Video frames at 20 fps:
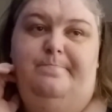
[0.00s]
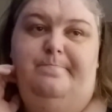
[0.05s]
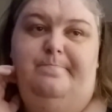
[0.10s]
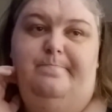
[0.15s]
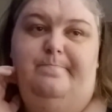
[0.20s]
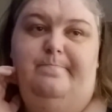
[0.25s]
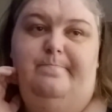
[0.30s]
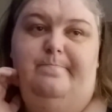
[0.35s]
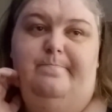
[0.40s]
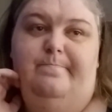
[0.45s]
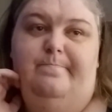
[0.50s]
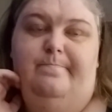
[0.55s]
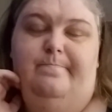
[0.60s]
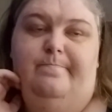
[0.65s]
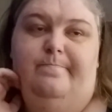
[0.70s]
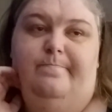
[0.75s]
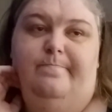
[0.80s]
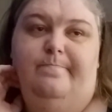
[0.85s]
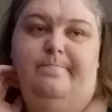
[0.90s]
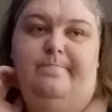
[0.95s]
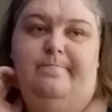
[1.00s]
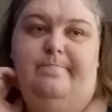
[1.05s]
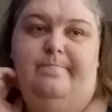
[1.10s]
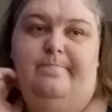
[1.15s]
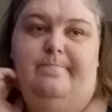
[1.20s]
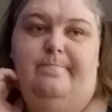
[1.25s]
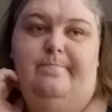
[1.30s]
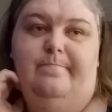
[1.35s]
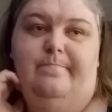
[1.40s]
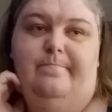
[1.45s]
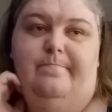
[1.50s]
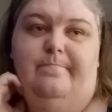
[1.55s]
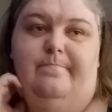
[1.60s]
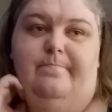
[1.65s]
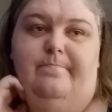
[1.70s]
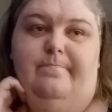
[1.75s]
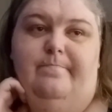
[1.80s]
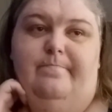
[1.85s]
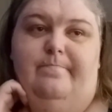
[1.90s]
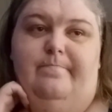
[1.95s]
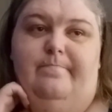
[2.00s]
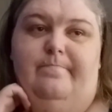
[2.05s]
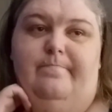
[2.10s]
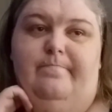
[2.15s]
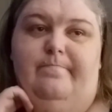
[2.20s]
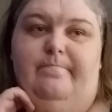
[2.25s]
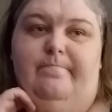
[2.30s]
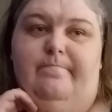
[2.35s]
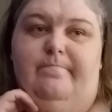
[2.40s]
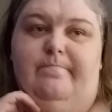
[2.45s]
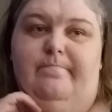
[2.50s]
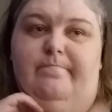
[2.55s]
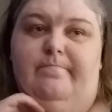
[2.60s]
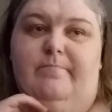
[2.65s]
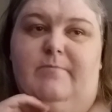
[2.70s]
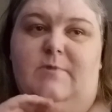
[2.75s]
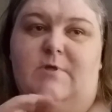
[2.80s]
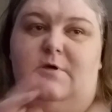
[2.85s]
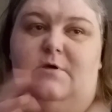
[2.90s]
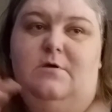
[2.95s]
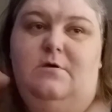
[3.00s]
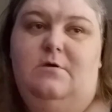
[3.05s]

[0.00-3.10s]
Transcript: [no speech]